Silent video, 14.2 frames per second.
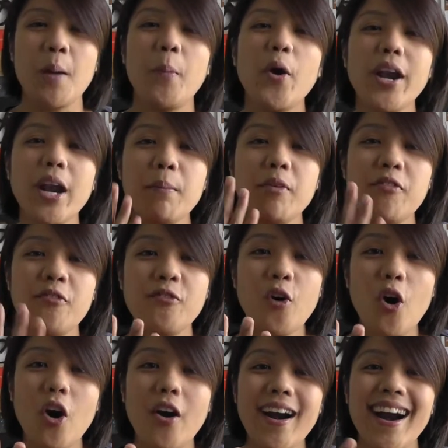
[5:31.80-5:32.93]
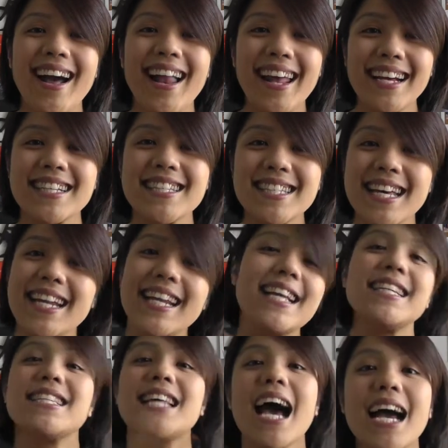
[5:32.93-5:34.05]
Point number 4, like I said,
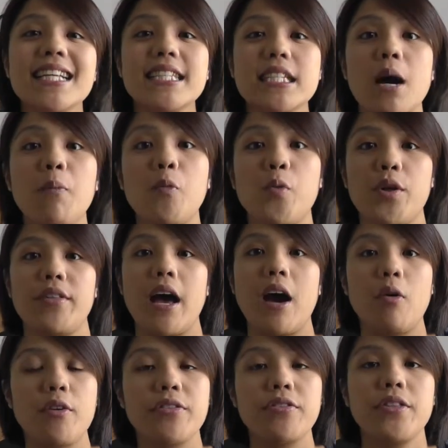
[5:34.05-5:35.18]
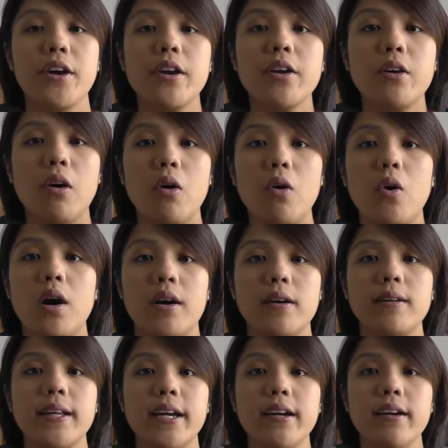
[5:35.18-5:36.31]
it ties up with our 3rd goal
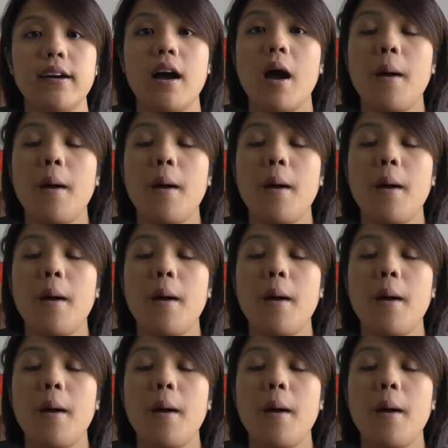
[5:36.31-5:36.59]
earlier.